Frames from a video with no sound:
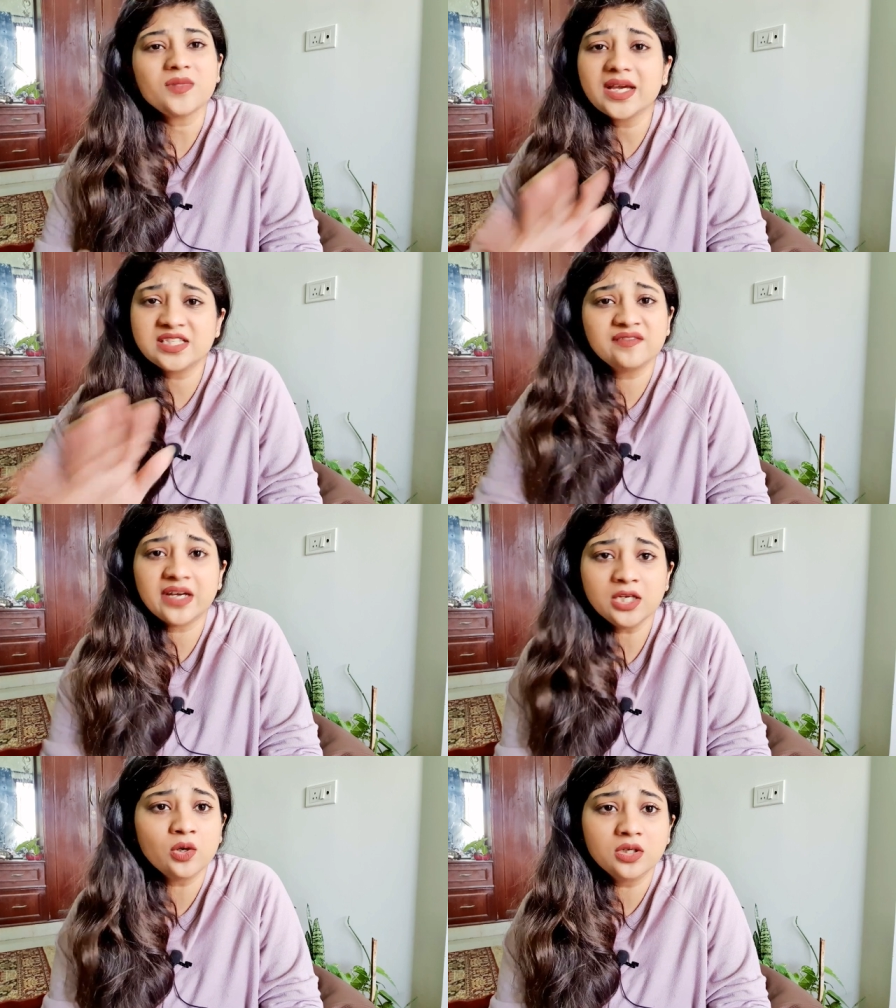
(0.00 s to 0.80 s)
it's a
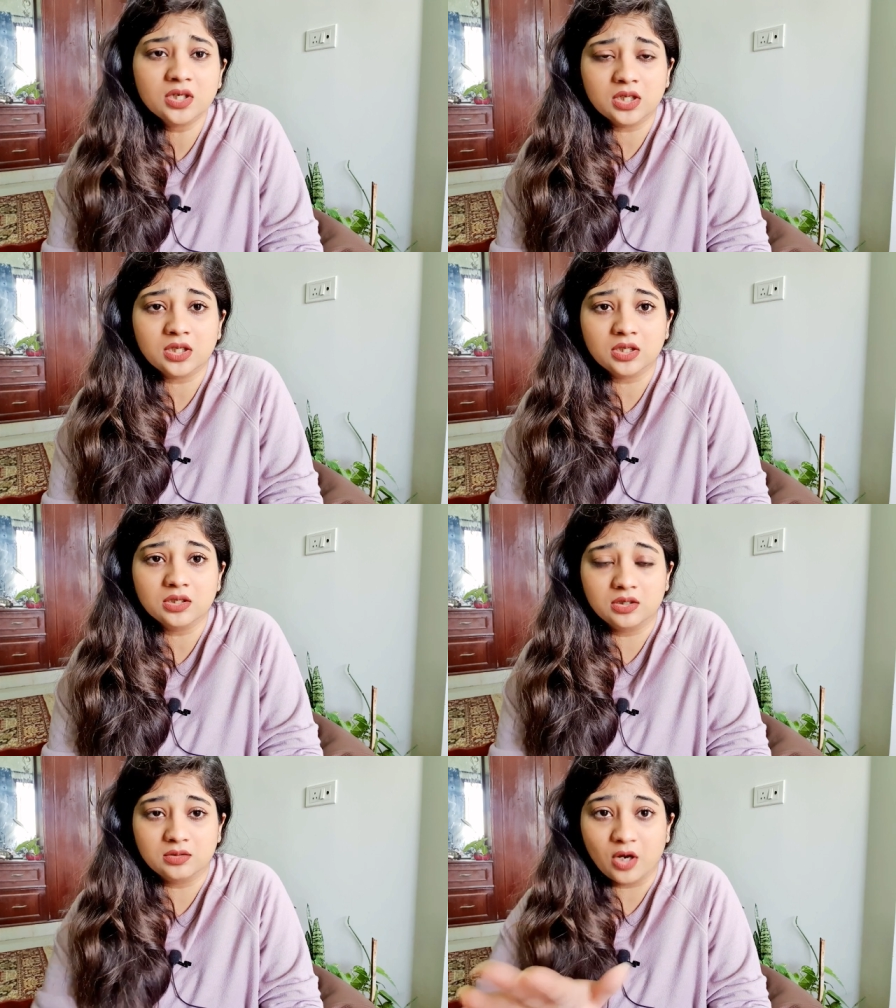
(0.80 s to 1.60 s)
very good uh,
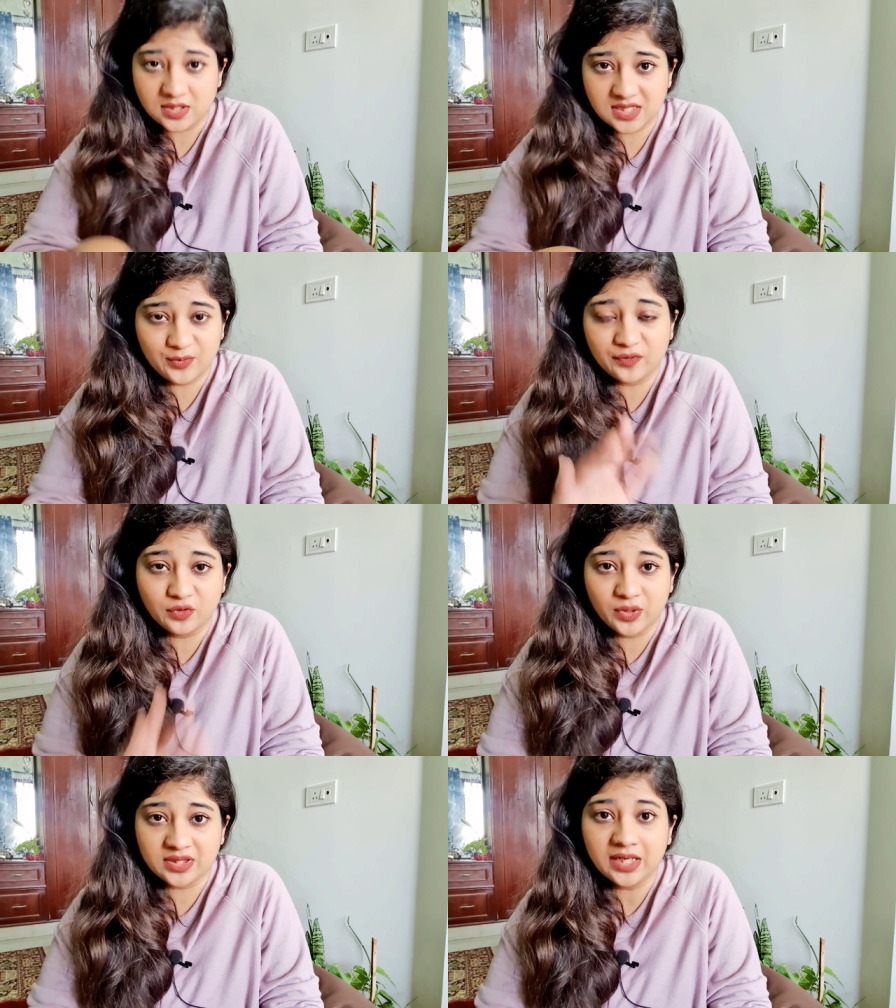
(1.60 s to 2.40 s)
uh concept of
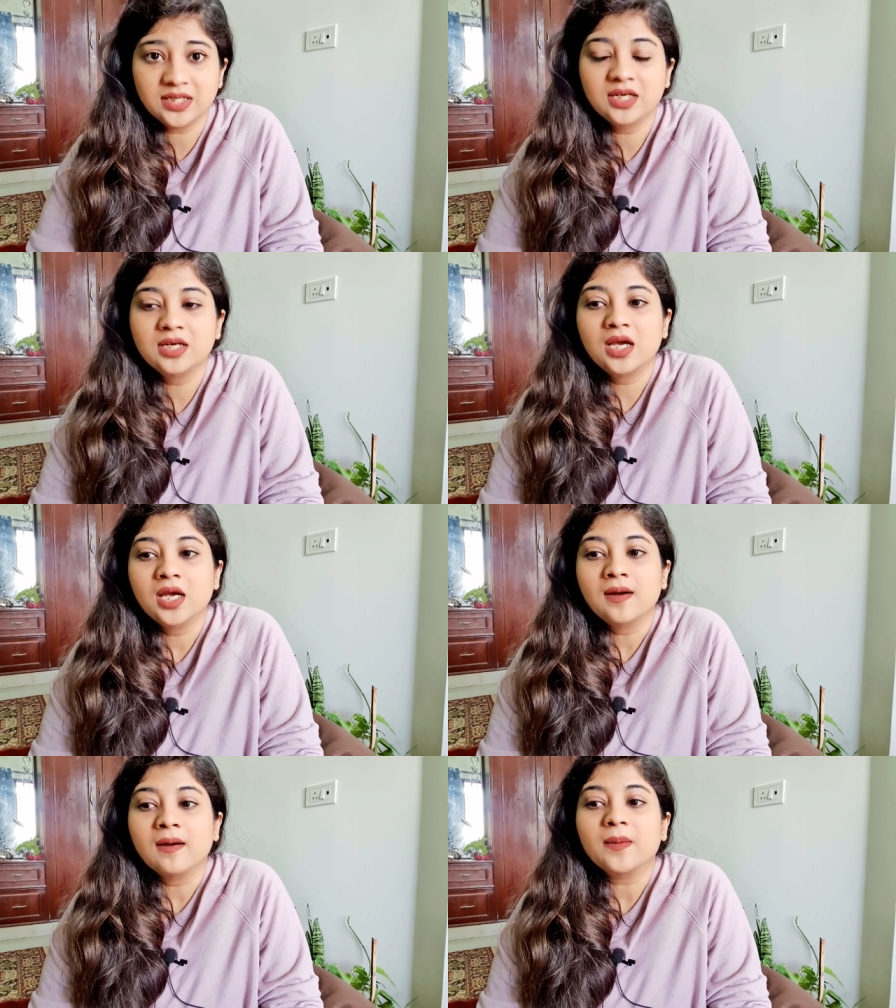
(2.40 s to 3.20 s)
doing that
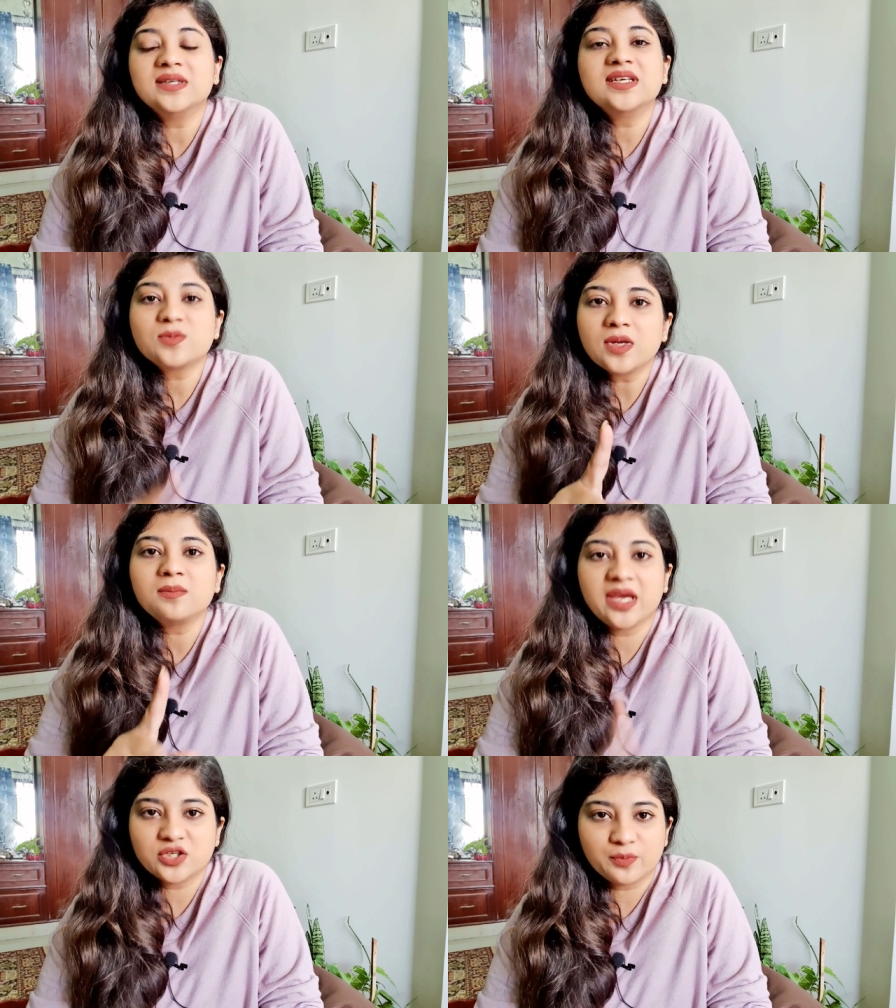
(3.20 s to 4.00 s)
but there's one
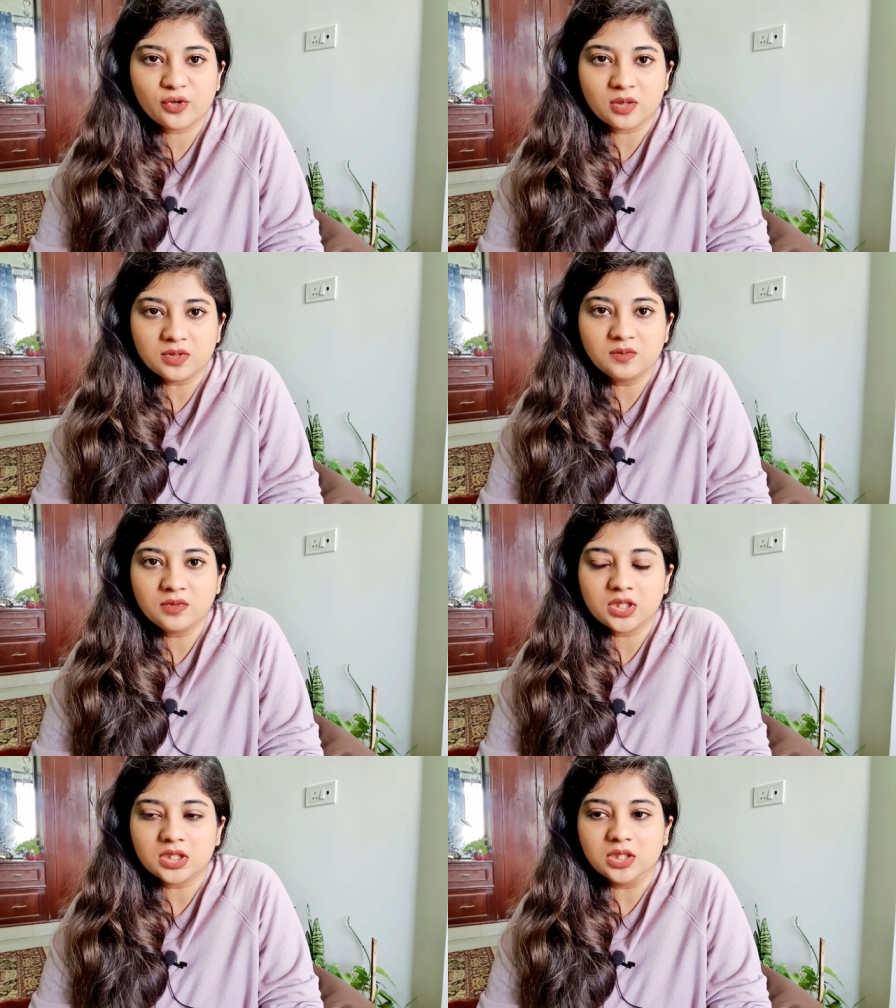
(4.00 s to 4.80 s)
major problem
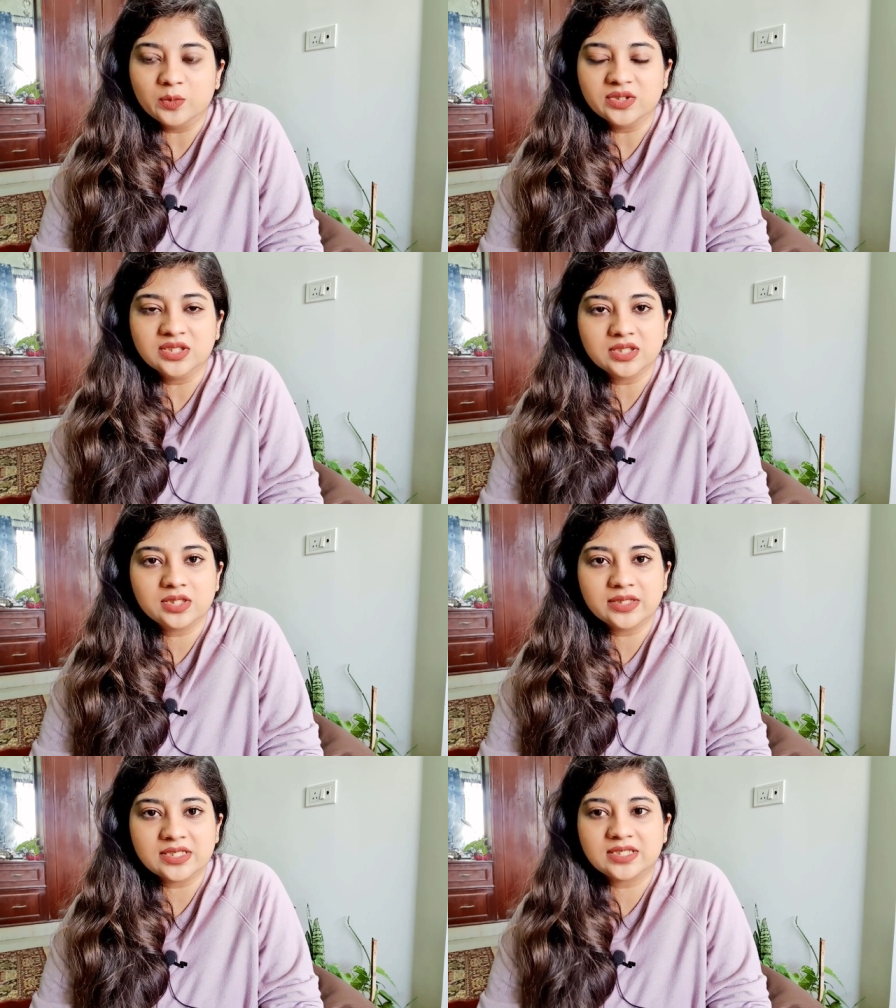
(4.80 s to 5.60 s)
uh, with this
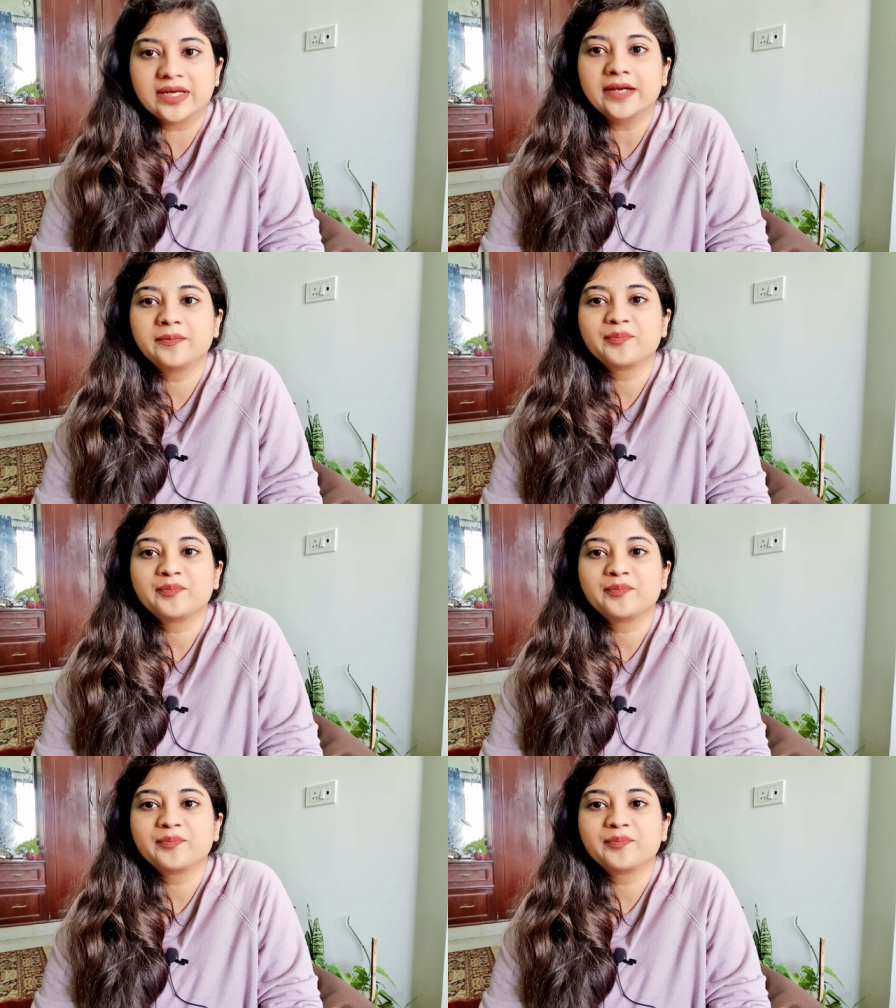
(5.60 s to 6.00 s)
is that